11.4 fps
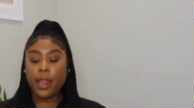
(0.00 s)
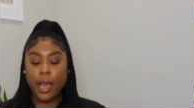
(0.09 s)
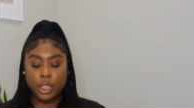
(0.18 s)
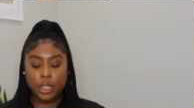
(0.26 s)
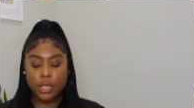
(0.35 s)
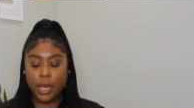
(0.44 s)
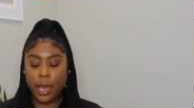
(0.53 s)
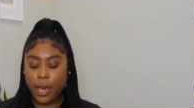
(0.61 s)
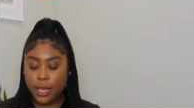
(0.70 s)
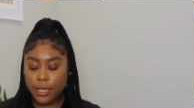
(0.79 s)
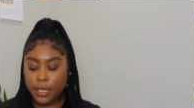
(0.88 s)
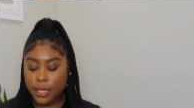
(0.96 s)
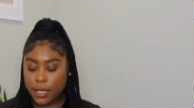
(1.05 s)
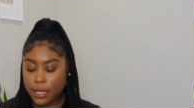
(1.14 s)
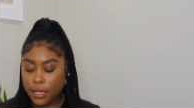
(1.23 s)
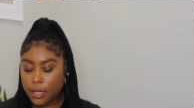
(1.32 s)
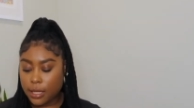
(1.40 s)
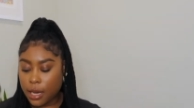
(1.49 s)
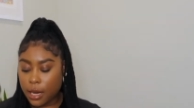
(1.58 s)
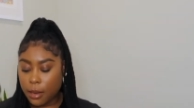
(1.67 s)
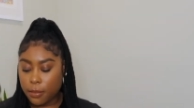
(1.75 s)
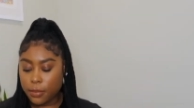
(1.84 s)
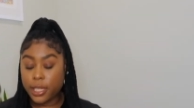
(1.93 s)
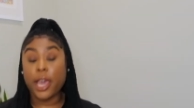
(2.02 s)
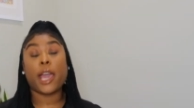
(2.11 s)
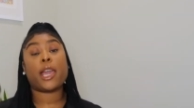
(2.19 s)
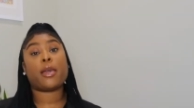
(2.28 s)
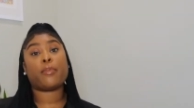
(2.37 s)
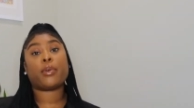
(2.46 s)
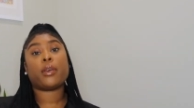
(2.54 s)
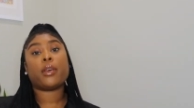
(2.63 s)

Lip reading: actually has this tape